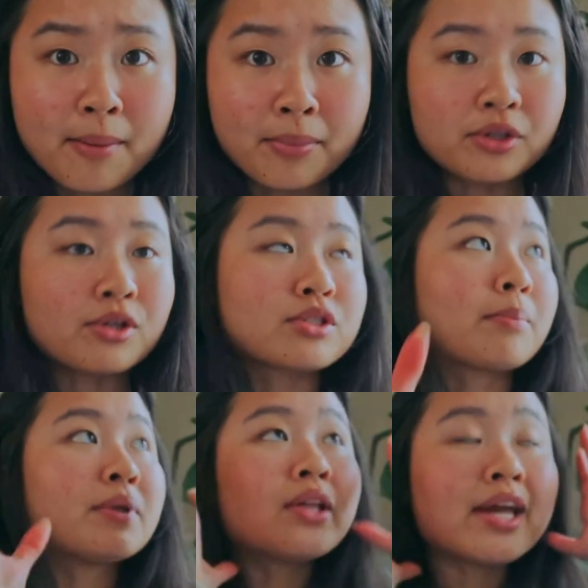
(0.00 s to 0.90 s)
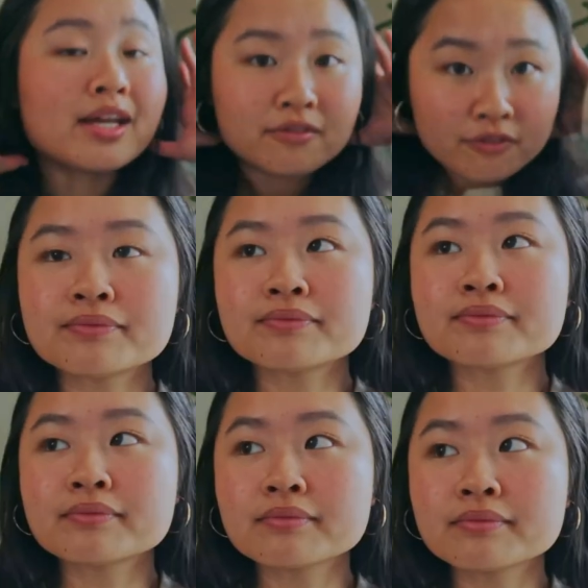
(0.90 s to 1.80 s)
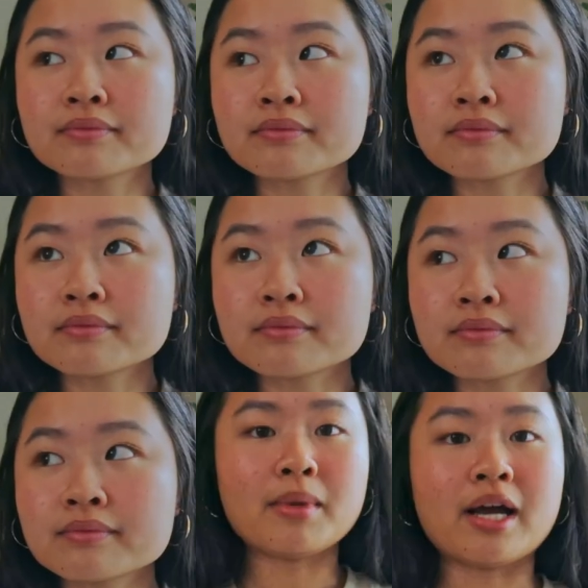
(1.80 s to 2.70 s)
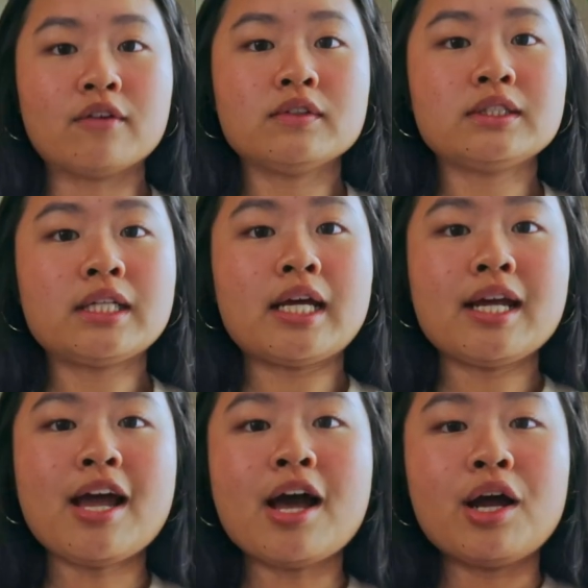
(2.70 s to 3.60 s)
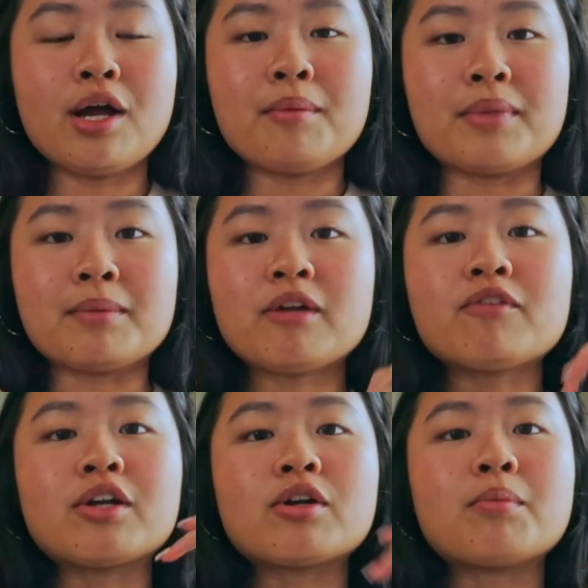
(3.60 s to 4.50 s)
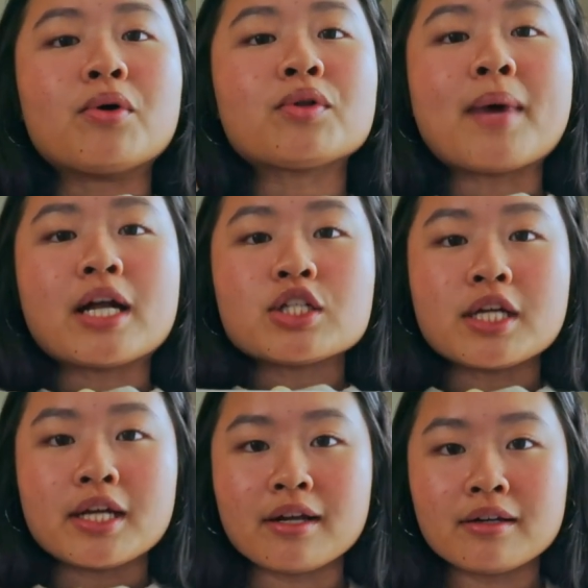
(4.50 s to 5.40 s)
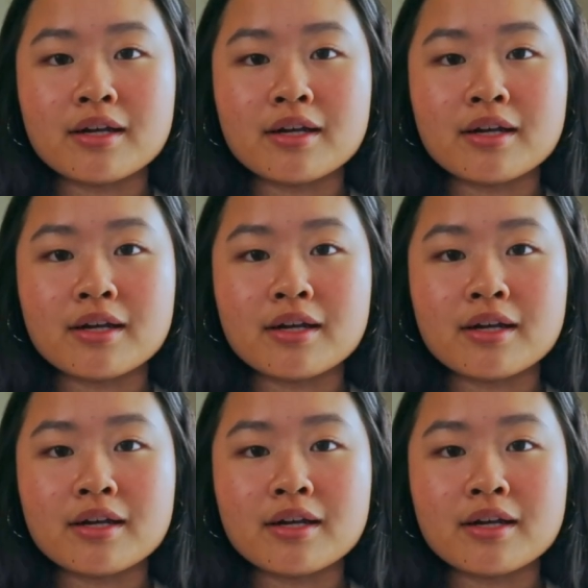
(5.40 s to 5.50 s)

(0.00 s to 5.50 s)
that but there's a plane so my outfit today, me and my friend are both matching